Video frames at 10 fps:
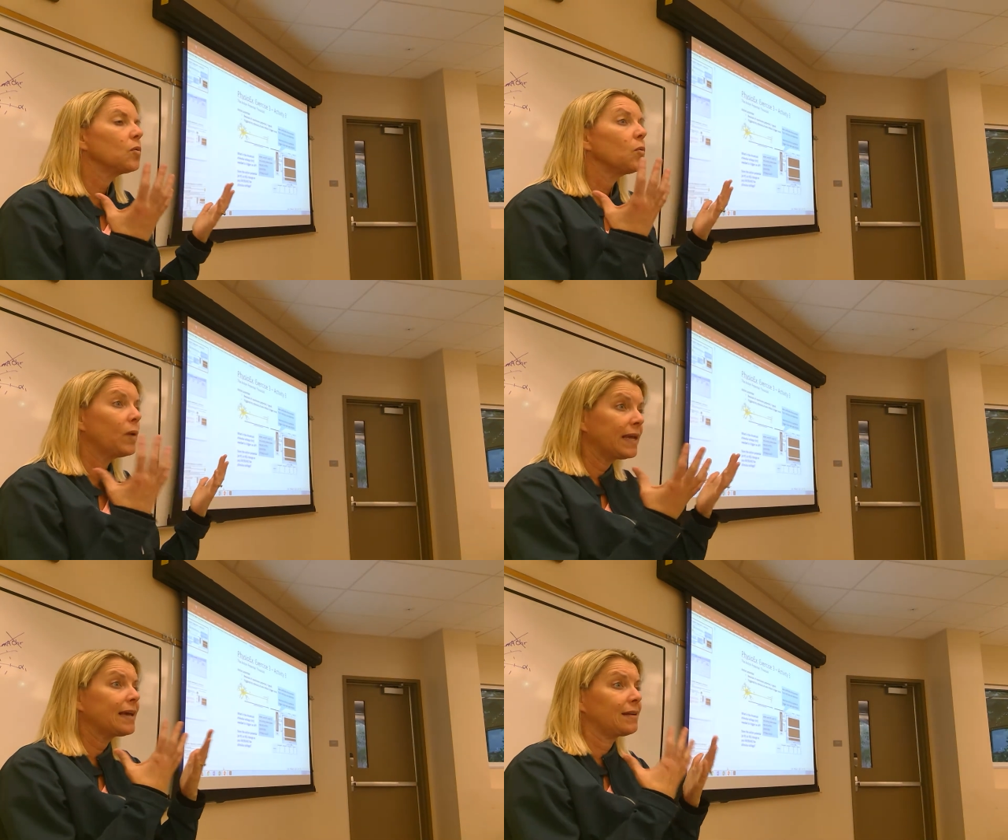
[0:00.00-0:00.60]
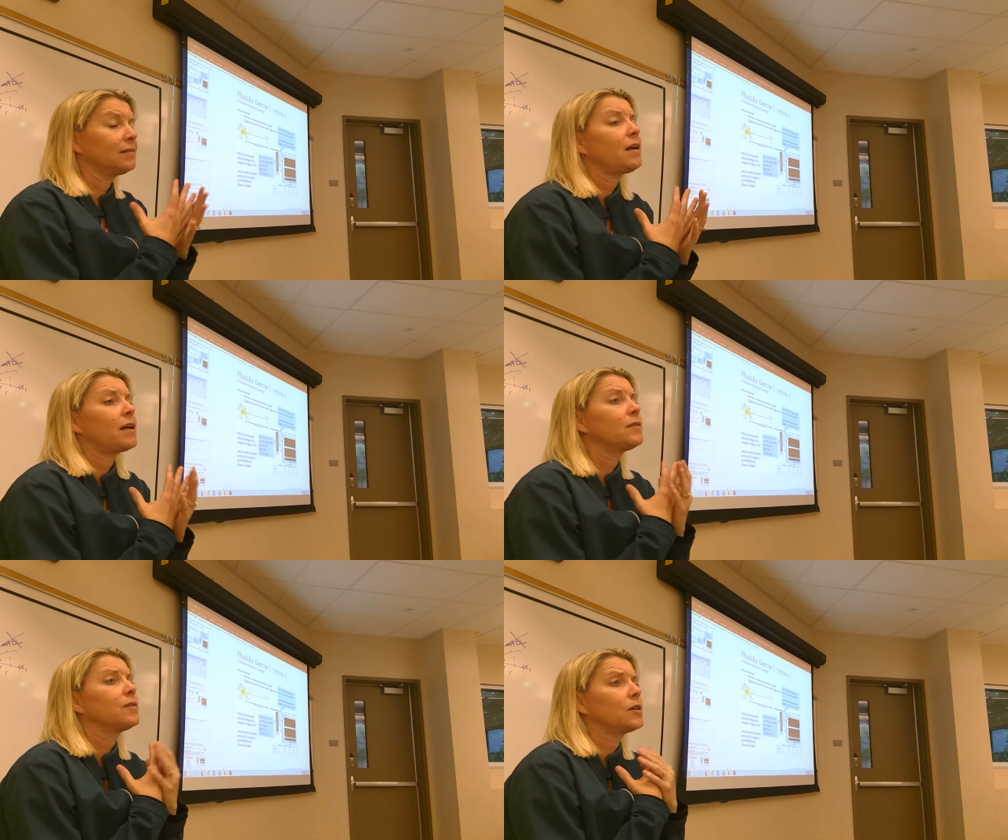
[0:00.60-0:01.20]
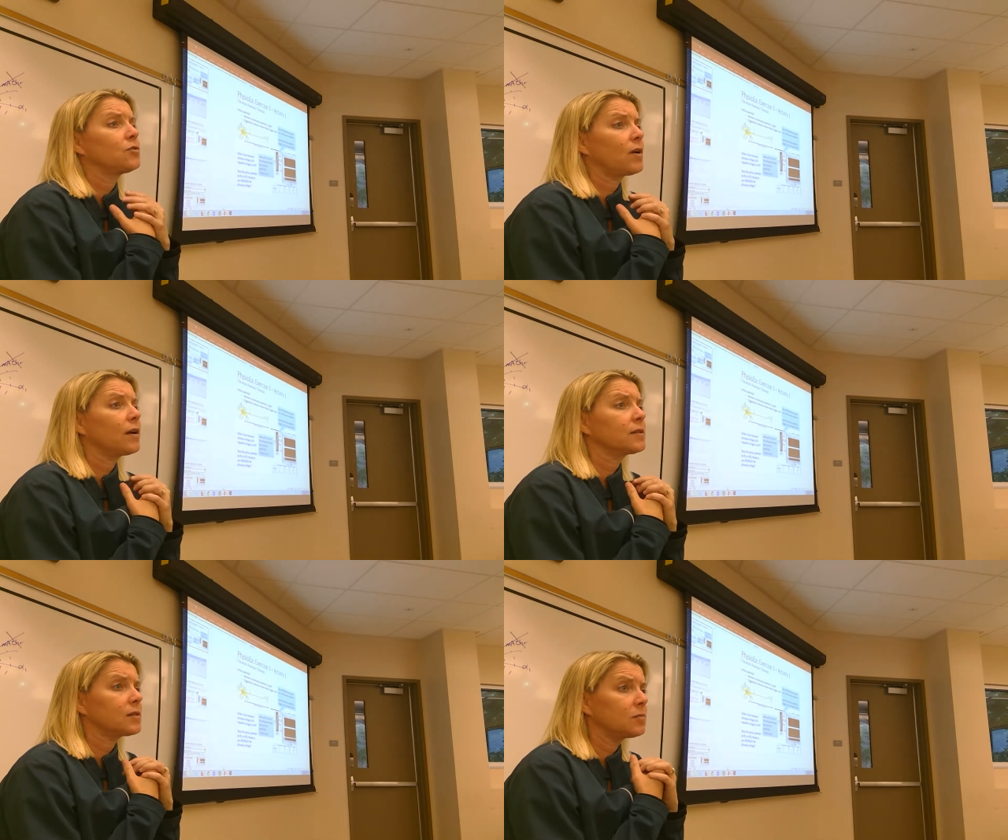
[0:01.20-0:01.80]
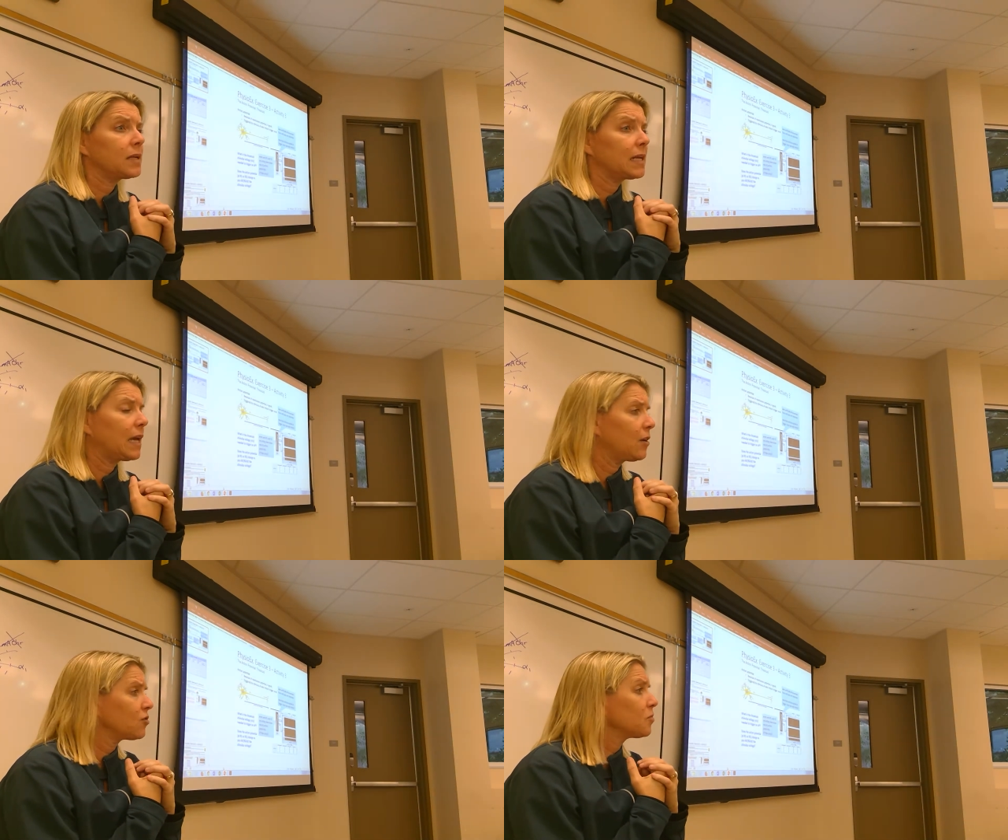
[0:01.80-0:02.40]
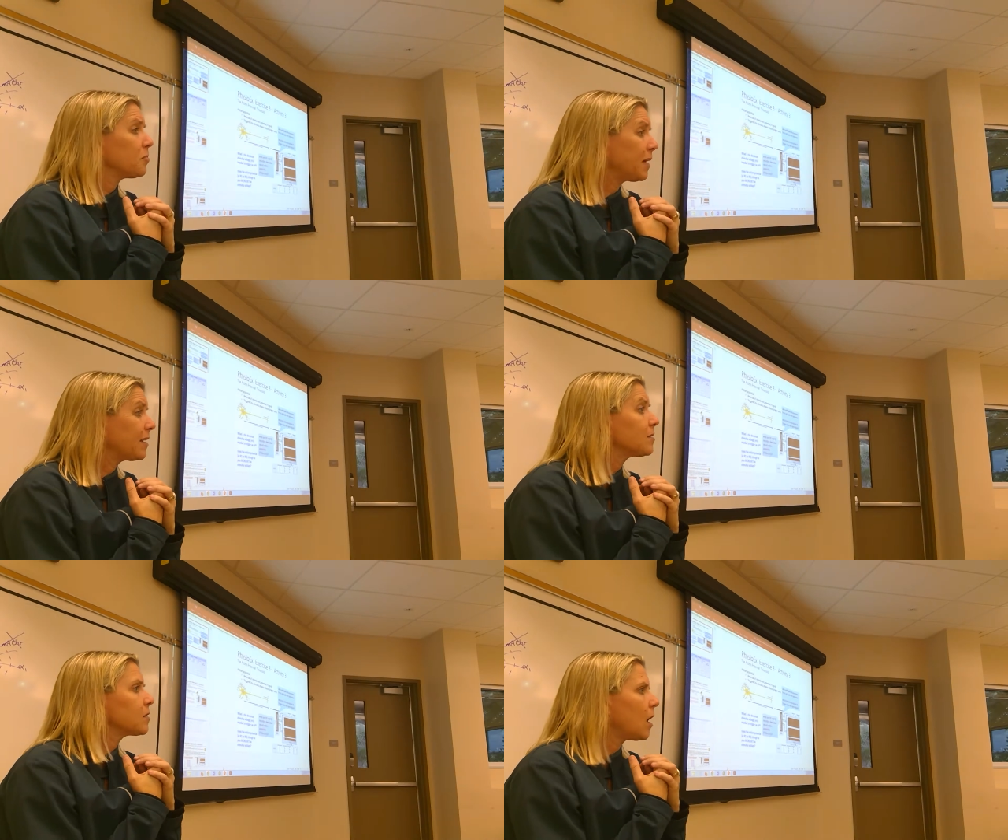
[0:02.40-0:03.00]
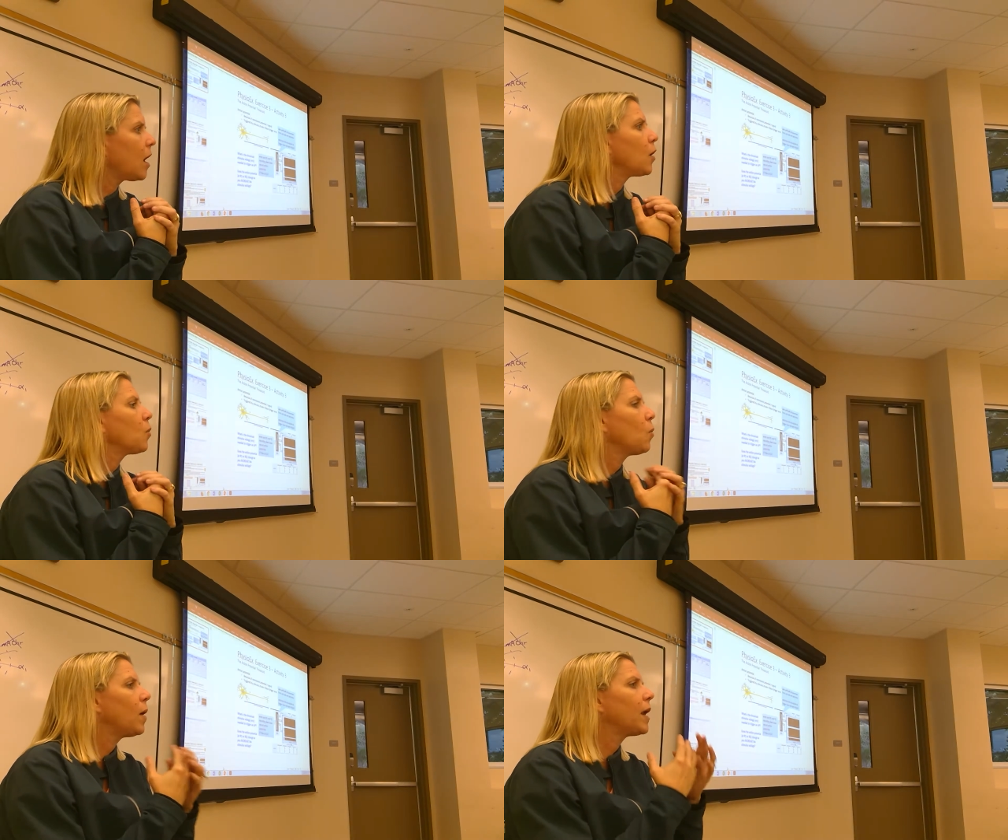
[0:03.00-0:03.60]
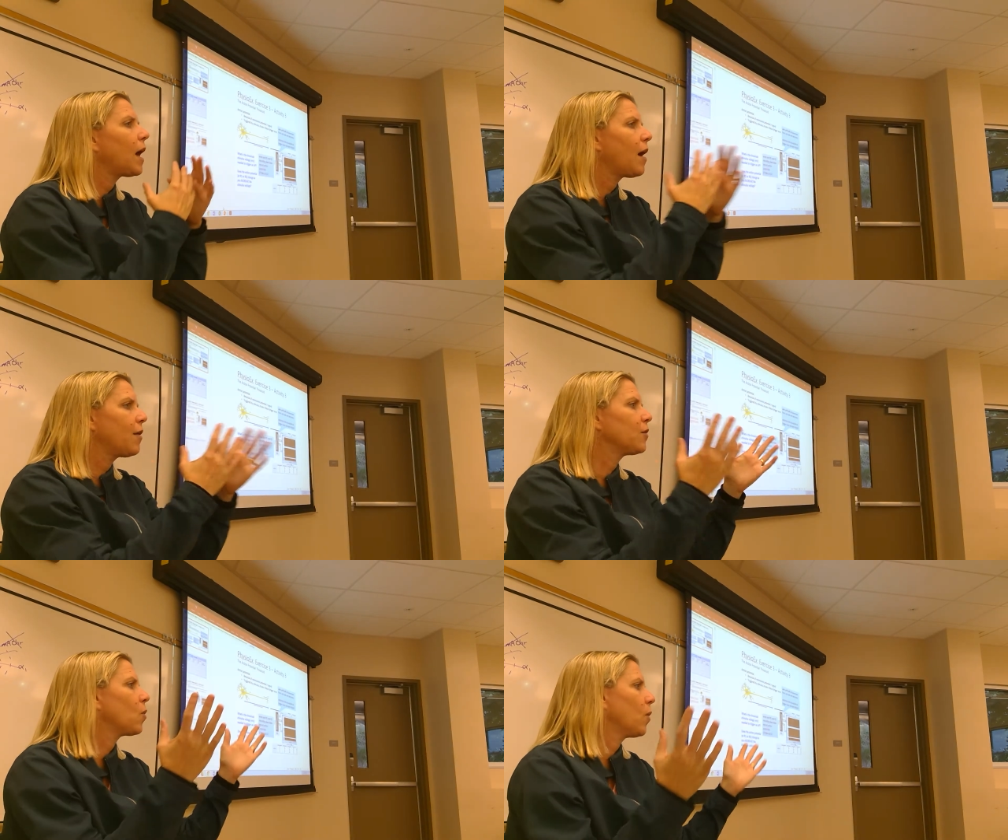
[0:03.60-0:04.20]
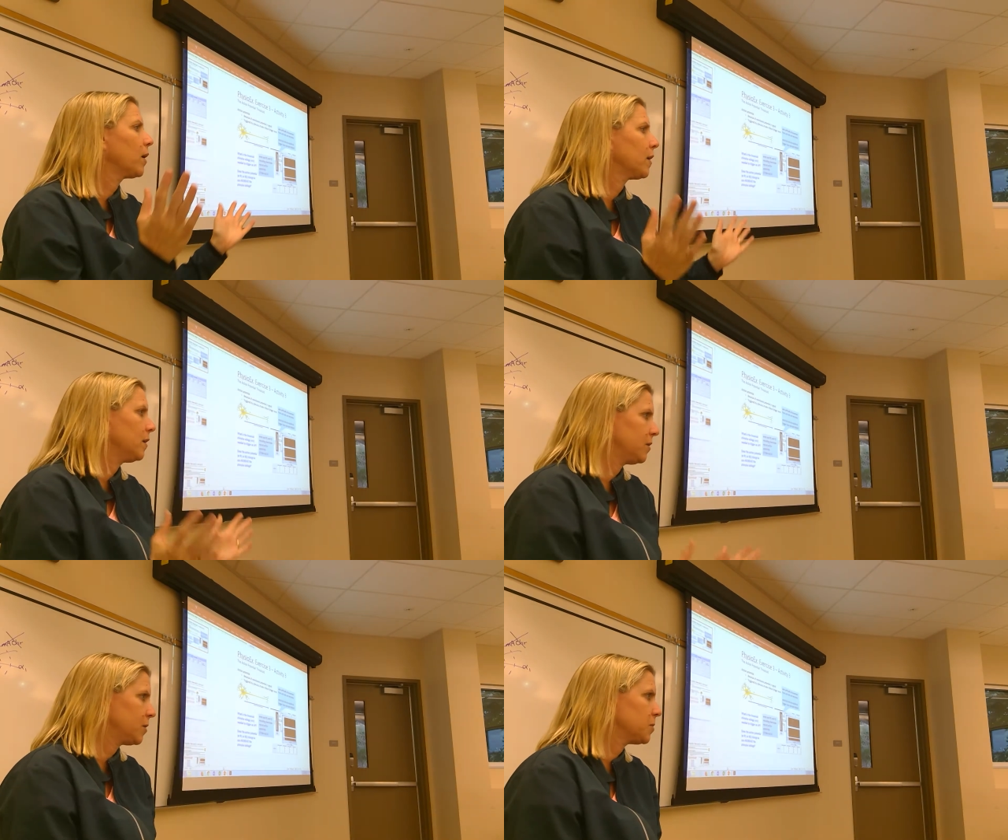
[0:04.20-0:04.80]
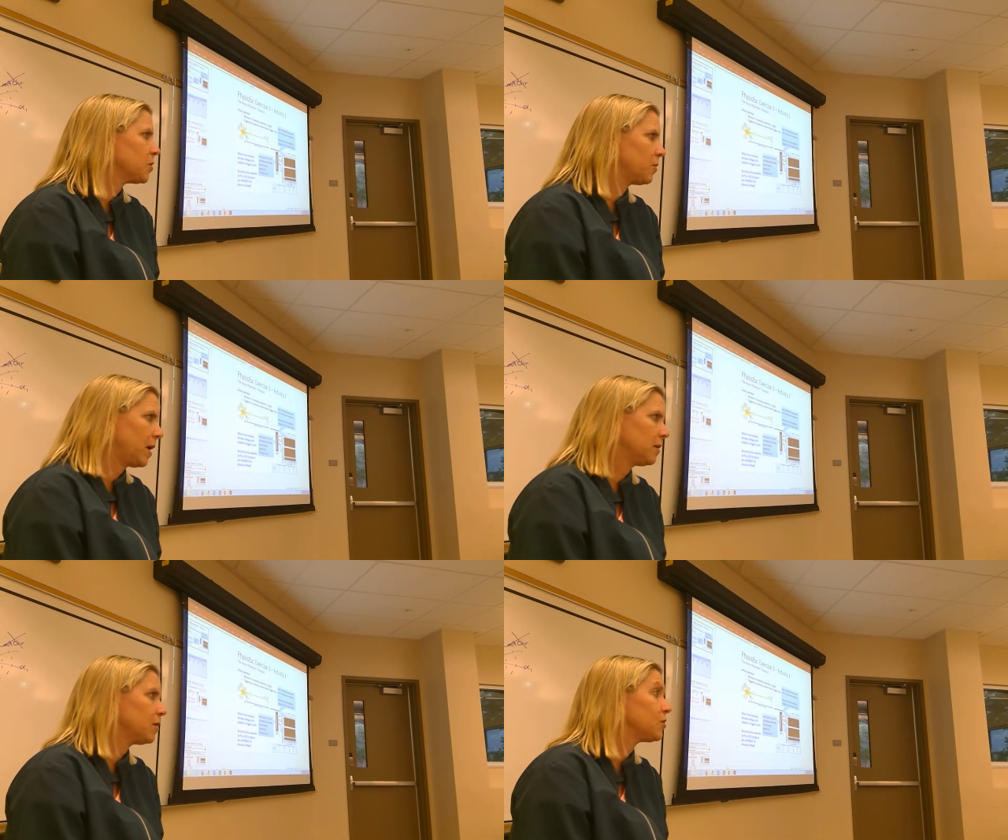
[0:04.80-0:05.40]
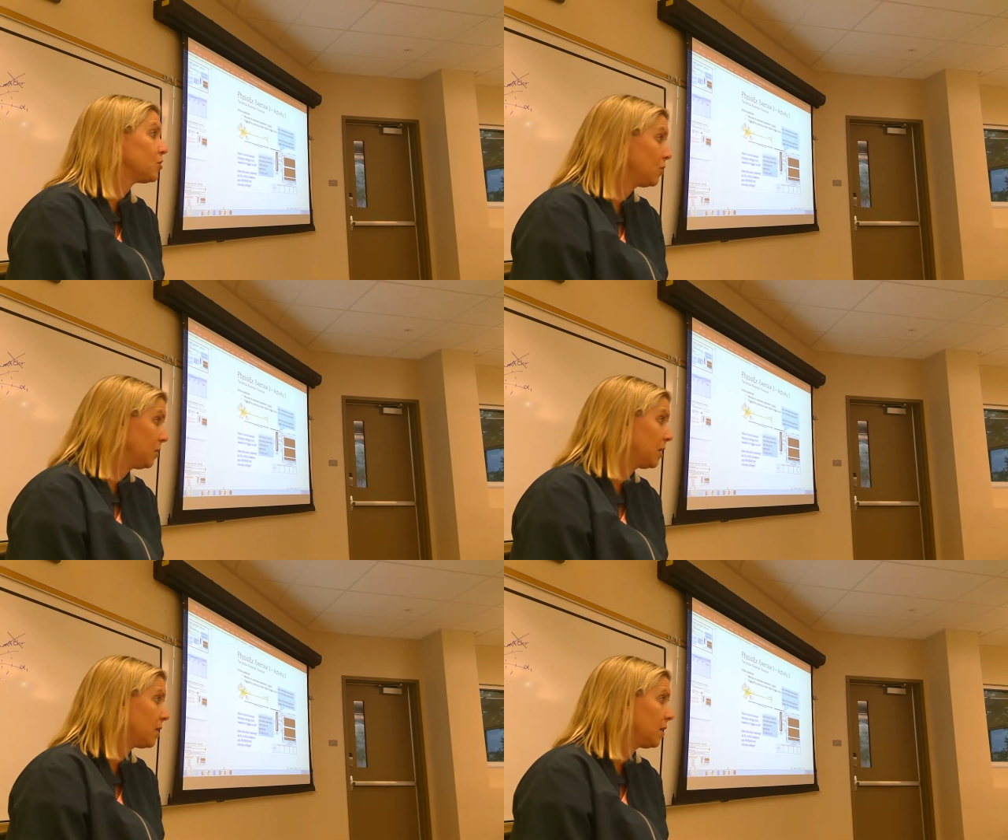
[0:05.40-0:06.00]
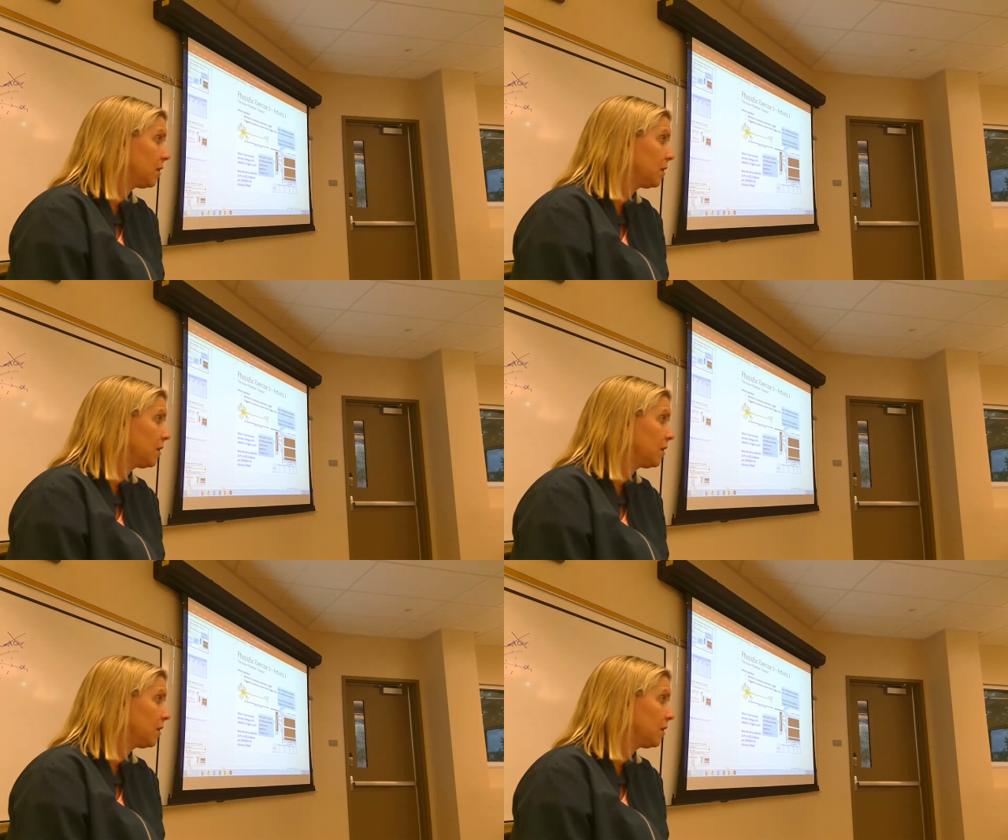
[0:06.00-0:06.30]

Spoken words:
we get a lot of our drugs and medication based on what other organisms around us do with it.